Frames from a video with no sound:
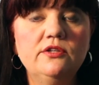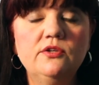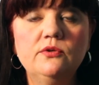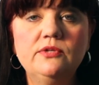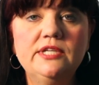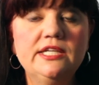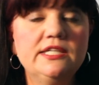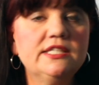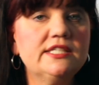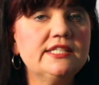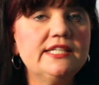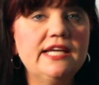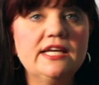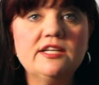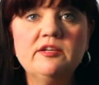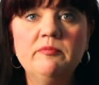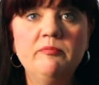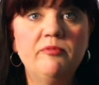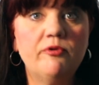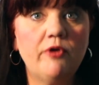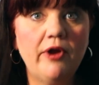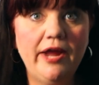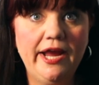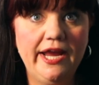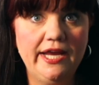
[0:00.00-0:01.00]
didn't get a
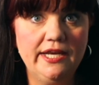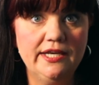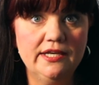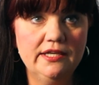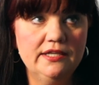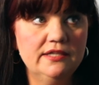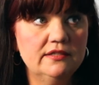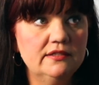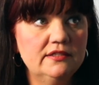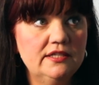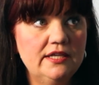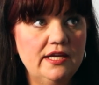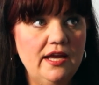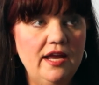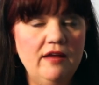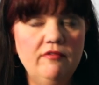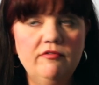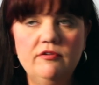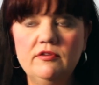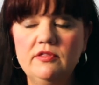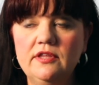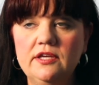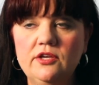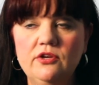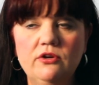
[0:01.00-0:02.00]
brain.
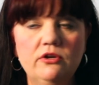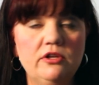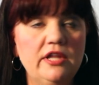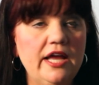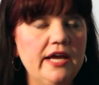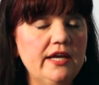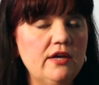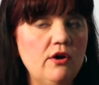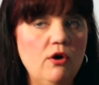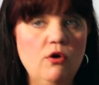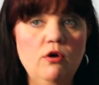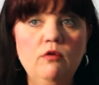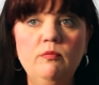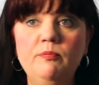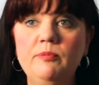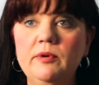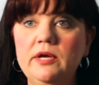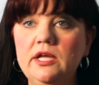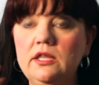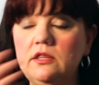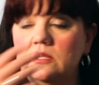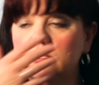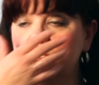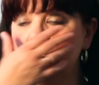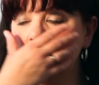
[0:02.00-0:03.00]
Everything, you're like
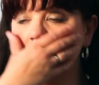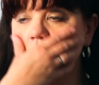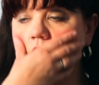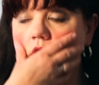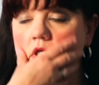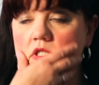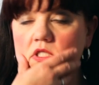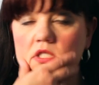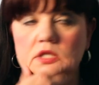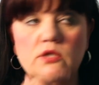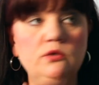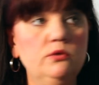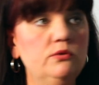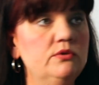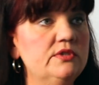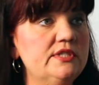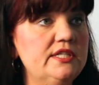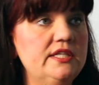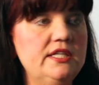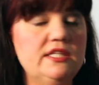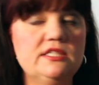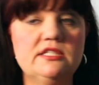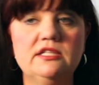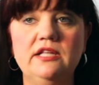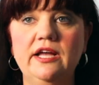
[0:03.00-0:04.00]
open, the jaw is loose,
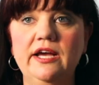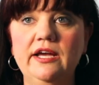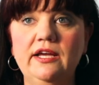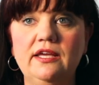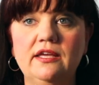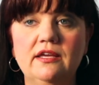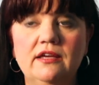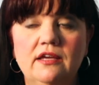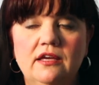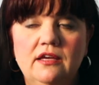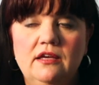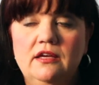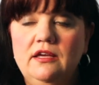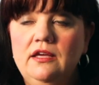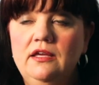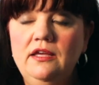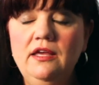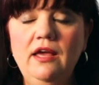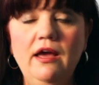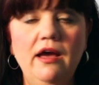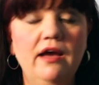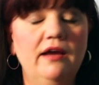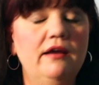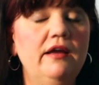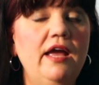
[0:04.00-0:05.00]
and it's like,
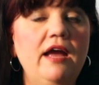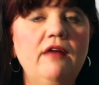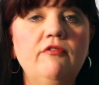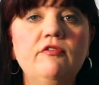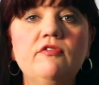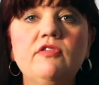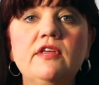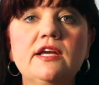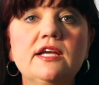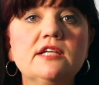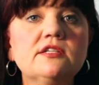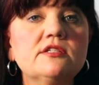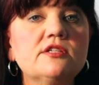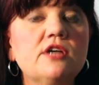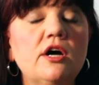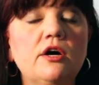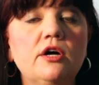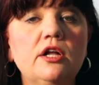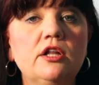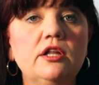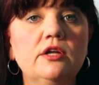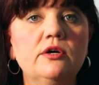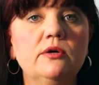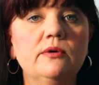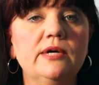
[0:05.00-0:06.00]
yeah, everything is
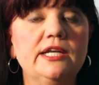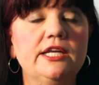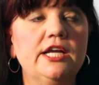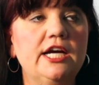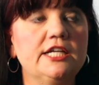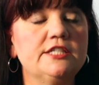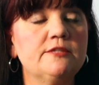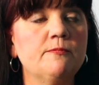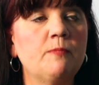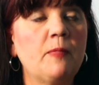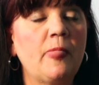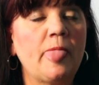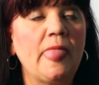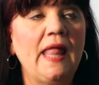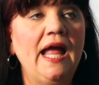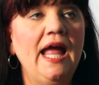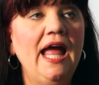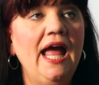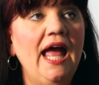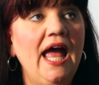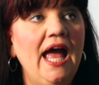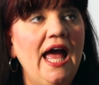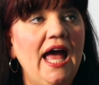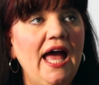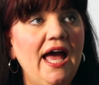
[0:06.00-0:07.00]
hollow and nice.
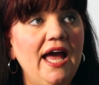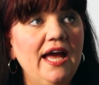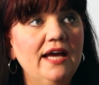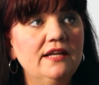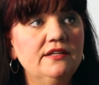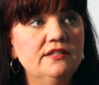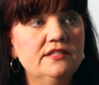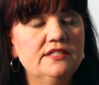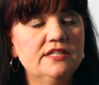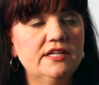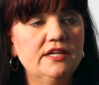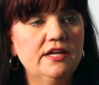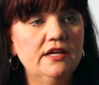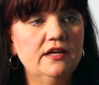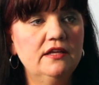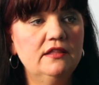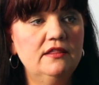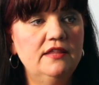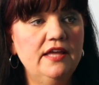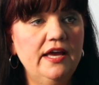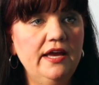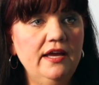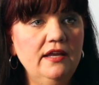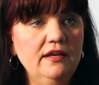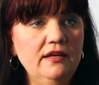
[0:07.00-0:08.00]
And
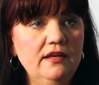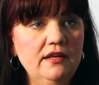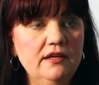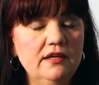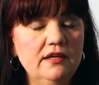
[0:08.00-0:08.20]
then,